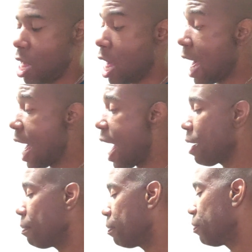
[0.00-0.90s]

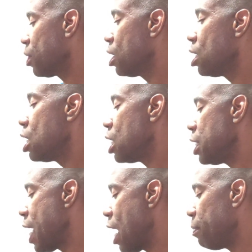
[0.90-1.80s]
Ah,
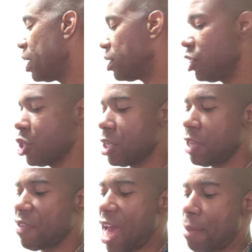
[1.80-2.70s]
yeah, you're a
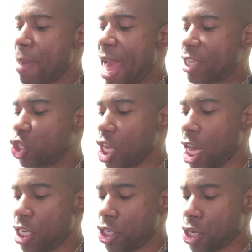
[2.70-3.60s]
divine match.
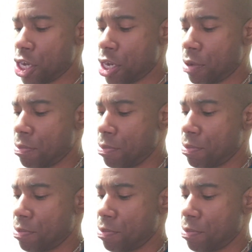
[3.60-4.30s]
Under